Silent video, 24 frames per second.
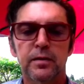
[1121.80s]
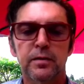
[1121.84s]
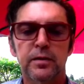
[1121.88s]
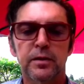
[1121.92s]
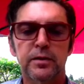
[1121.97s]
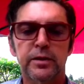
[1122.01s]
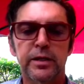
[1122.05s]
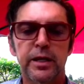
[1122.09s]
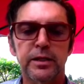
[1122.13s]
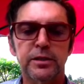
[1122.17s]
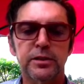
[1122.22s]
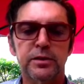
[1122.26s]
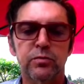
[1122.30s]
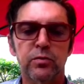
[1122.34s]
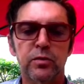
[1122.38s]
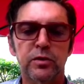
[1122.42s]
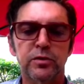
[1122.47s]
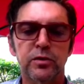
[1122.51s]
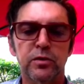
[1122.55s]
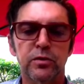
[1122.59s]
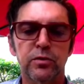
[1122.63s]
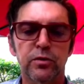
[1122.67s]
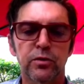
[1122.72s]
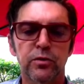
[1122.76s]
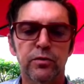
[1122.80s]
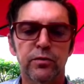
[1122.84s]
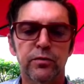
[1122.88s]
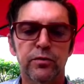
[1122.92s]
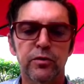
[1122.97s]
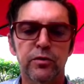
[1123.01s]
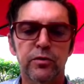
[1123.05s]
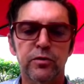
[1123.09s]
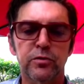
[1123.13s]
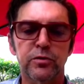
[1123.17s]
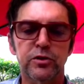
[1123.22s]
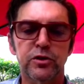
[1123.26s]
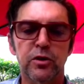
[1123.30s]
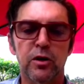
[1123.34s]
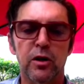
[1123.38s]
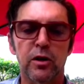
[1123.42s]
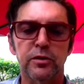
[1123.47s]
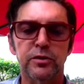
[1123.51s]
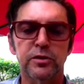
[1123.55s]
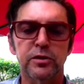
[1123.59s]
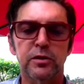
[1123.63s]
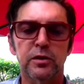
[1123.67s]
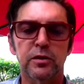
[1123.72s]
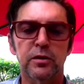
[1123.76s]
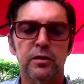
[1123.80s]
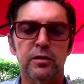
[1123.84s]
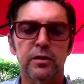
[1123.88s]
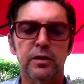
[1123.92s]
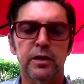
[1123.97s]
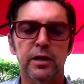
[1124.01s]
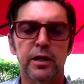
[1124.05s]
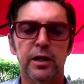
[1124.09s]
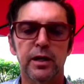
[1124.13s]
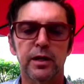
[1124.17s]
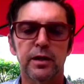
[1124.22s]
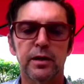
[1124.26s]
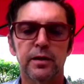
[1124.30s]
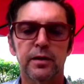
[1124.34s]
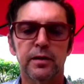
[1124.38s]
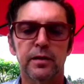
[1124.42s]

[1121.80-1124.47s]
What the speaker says: The test was included. Review the results. Okay.